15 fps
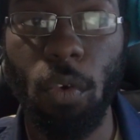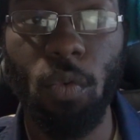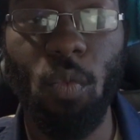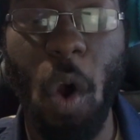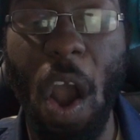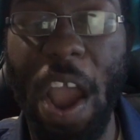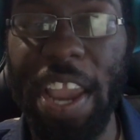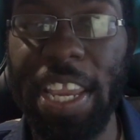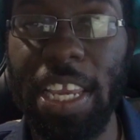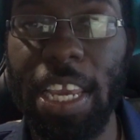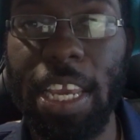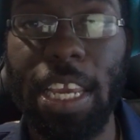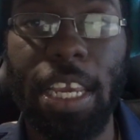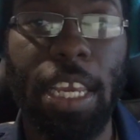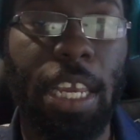Why
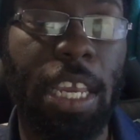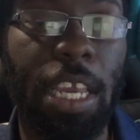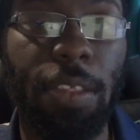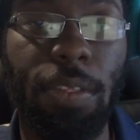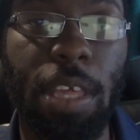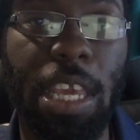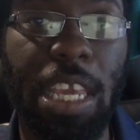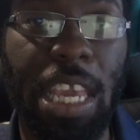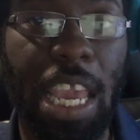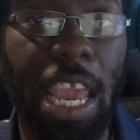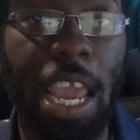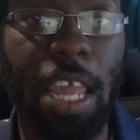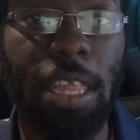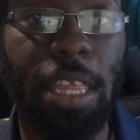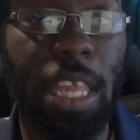is he
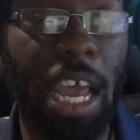in